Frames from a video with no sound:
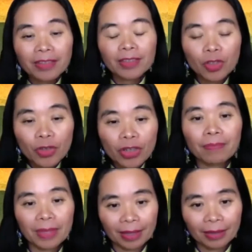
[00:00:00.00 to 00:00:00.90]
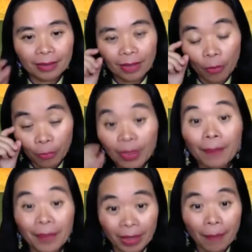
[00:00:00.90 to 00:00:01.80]
treatment of them in
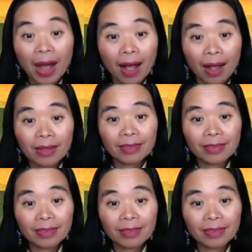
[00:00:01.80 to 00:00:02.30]
the past,